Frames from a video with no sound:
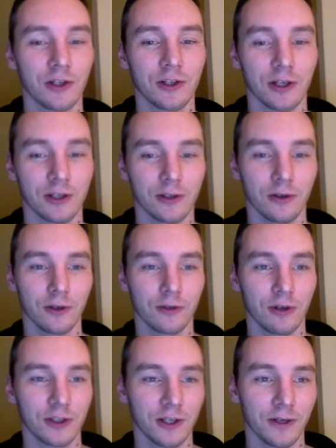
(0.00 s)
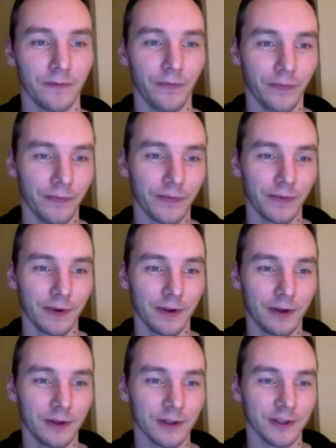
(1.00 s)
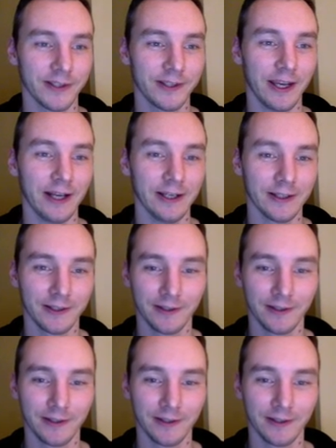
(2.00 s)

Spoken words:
it, not stretch it, to scale it,